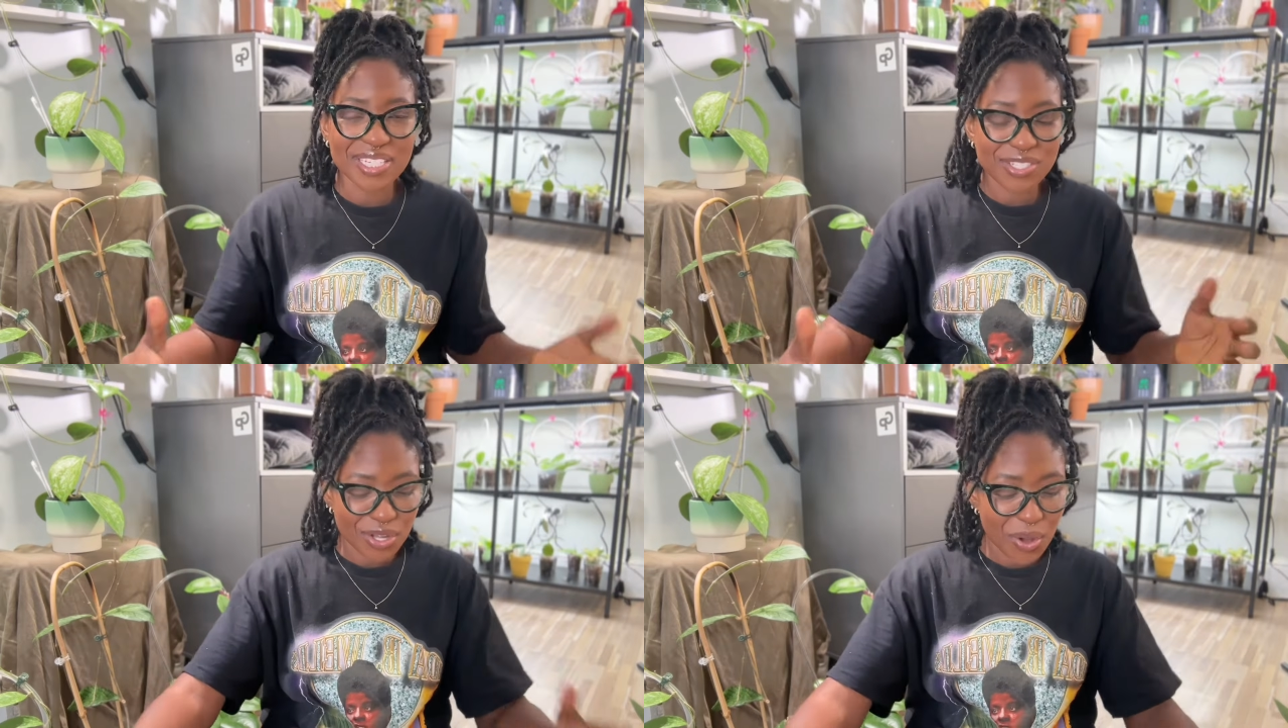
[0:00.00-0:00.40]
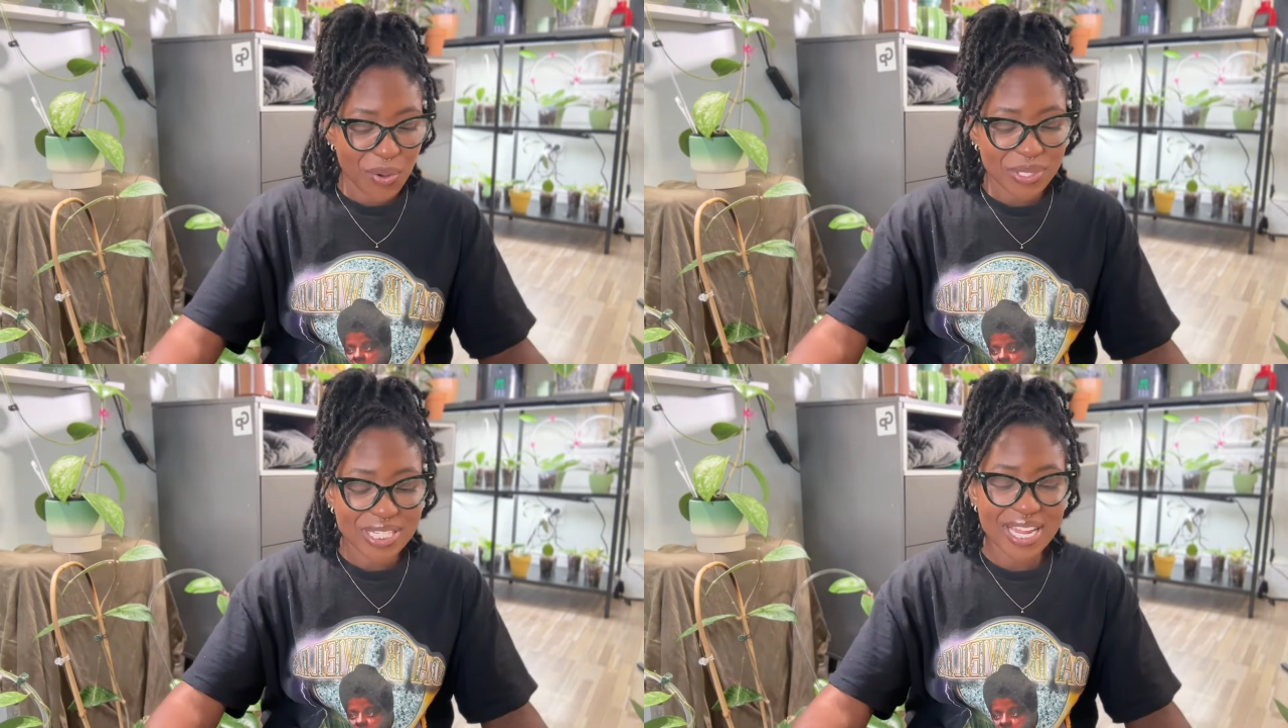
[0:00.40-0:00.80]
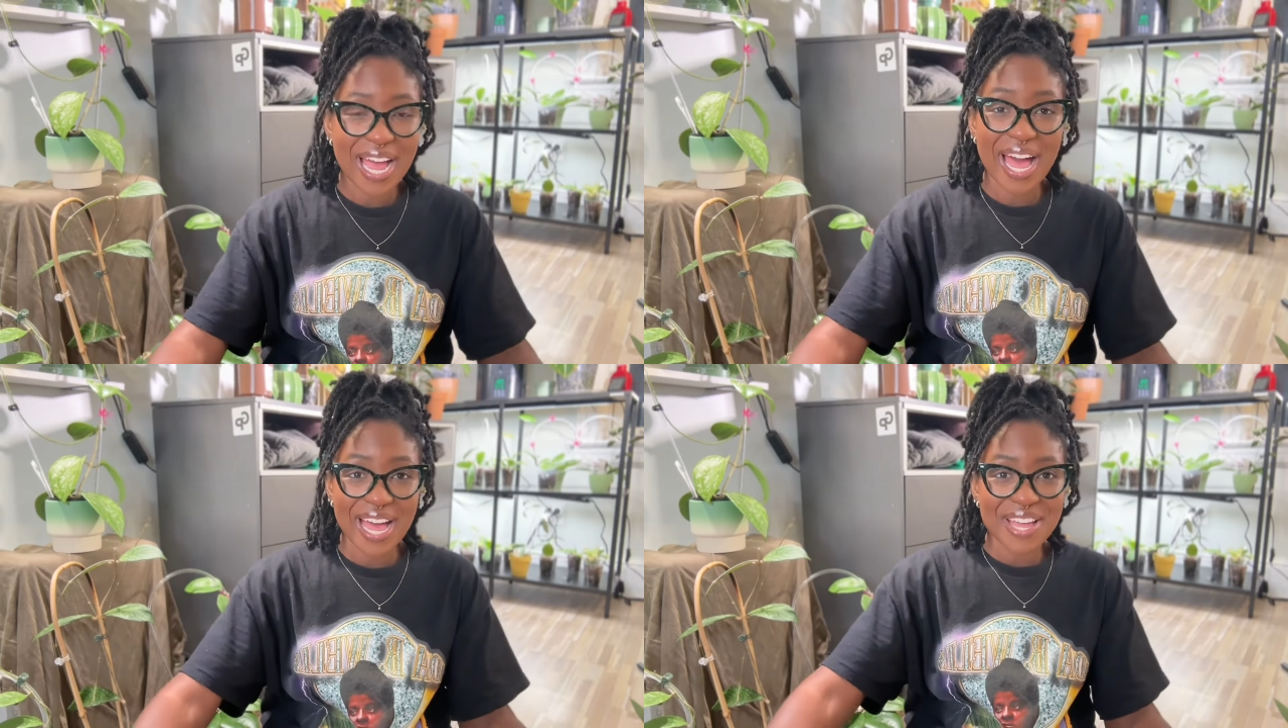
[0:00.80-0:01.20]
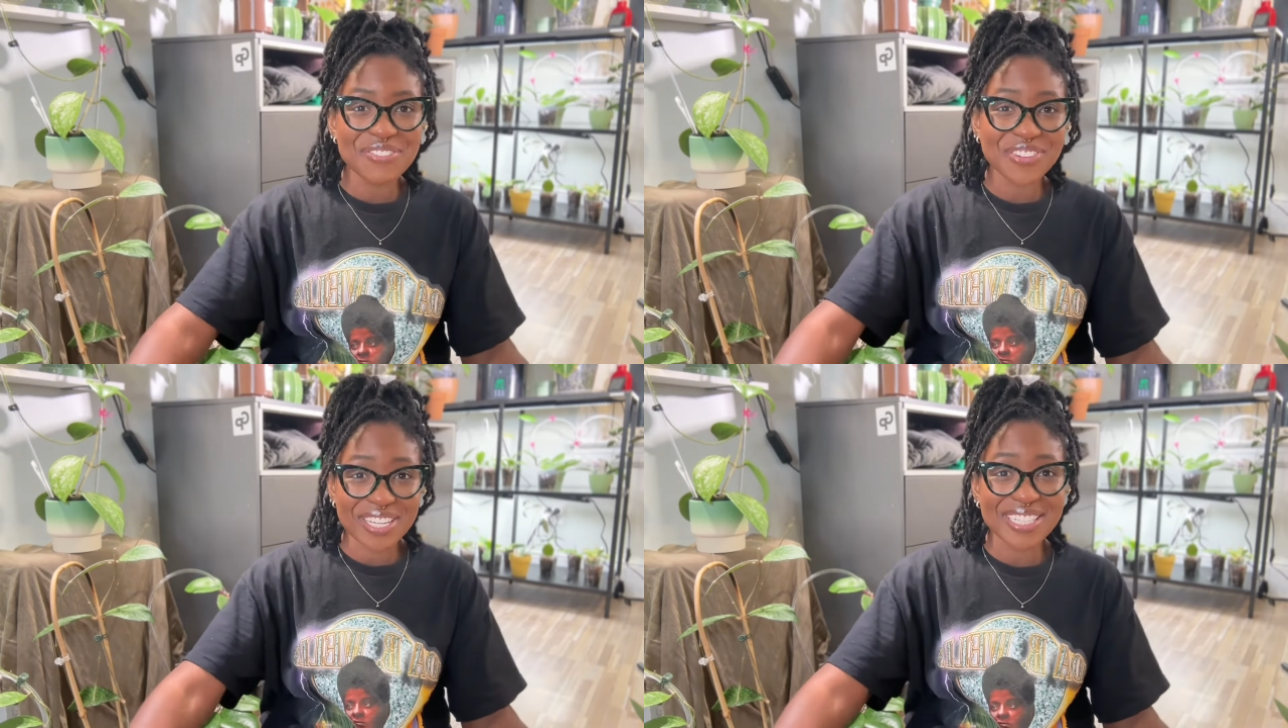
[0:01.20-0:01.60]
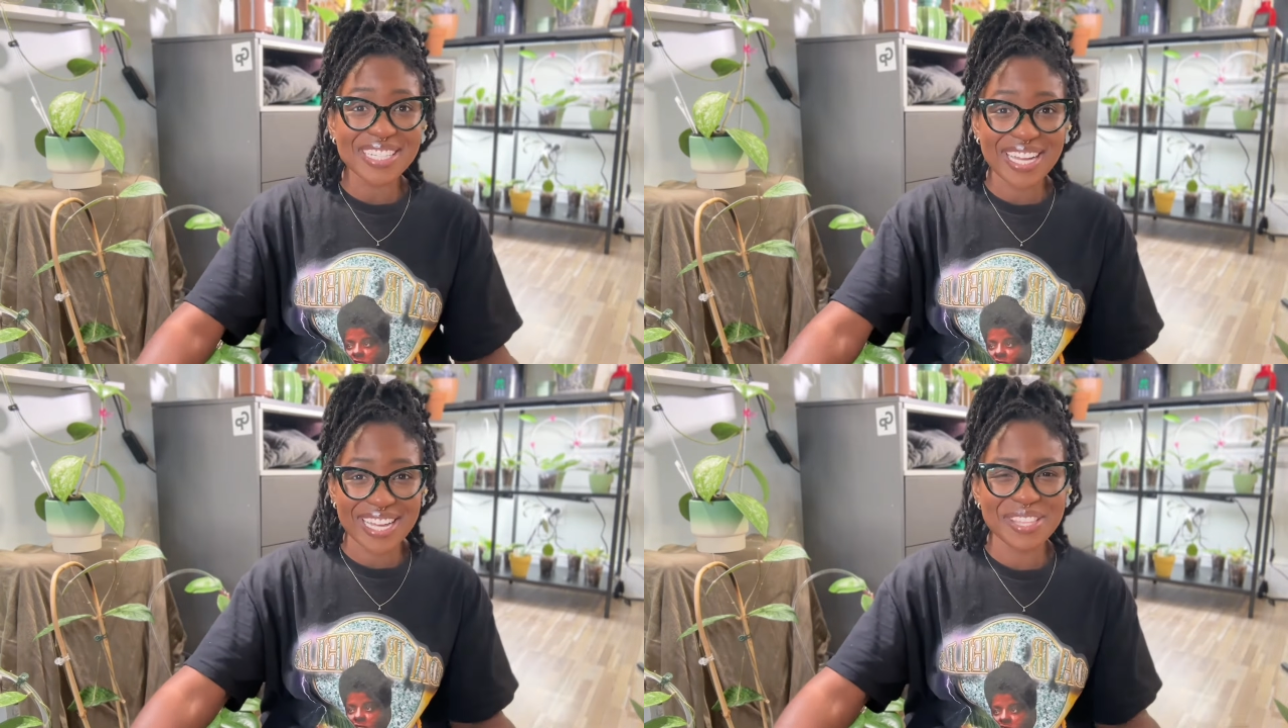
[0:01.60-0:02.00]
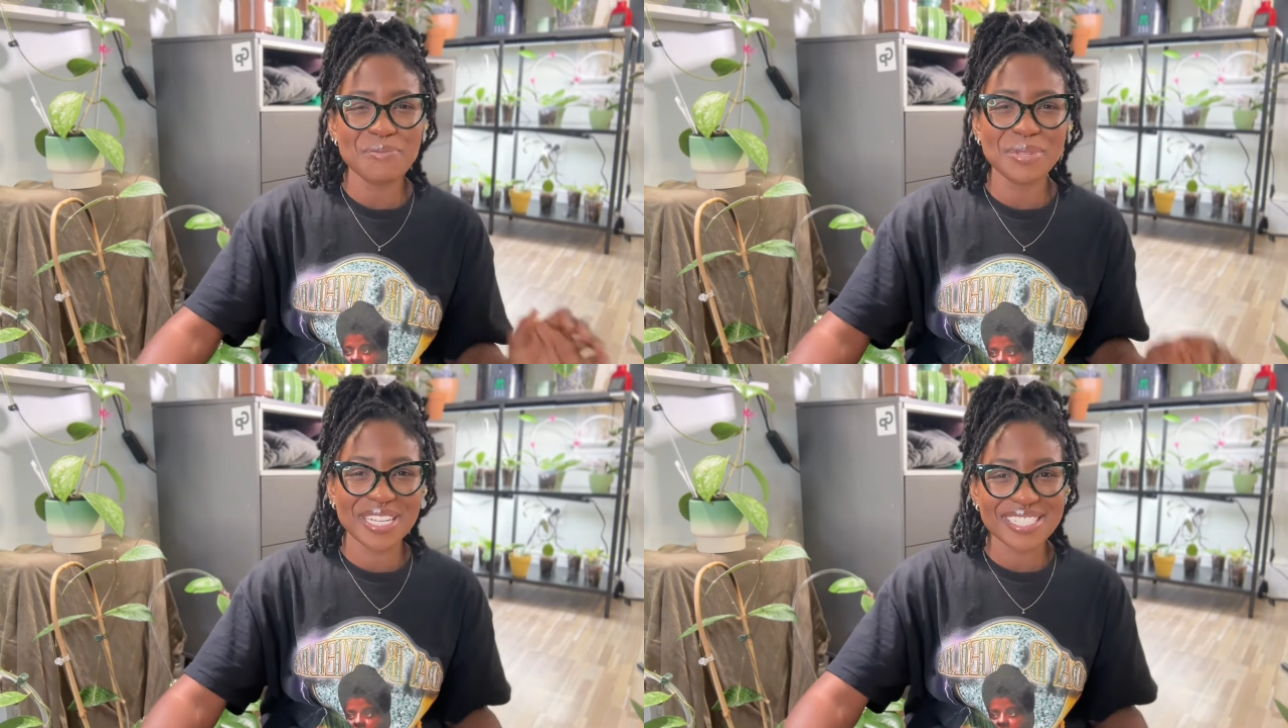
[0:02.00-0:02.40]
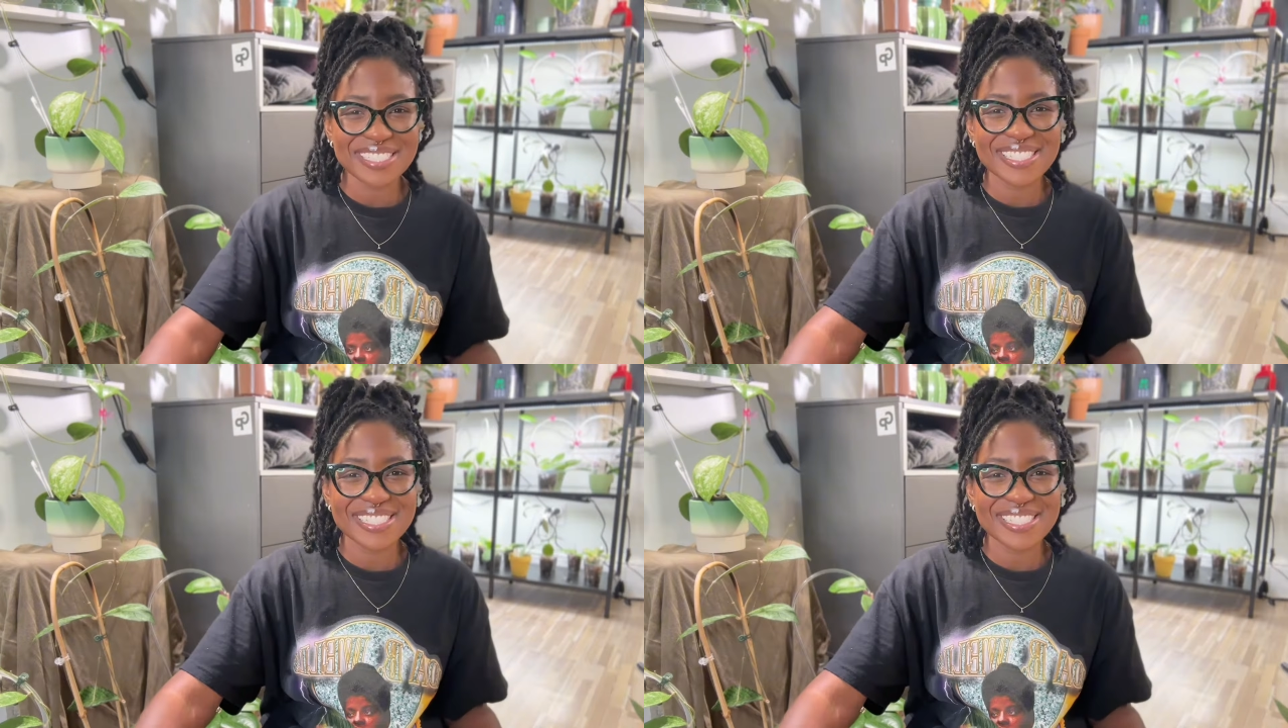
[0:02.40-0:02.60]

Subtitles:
so I finally got the plants